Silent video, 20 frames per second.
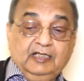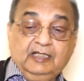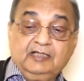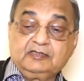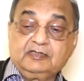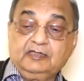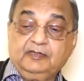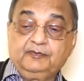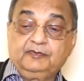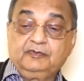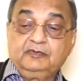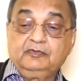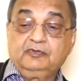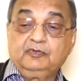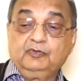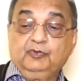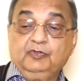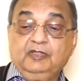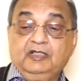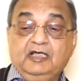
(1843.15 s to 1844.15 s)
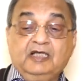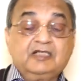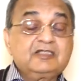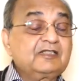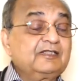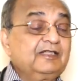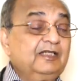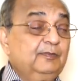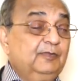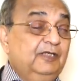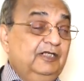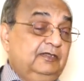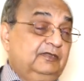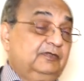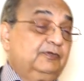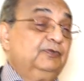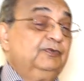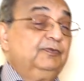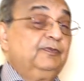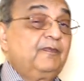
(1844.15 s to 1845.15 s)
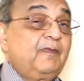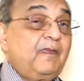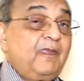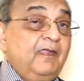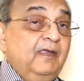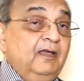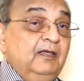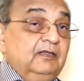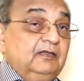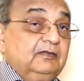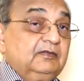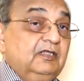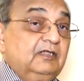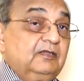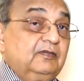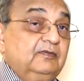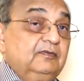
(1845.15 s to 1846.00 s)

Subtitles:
As I've told last time also, that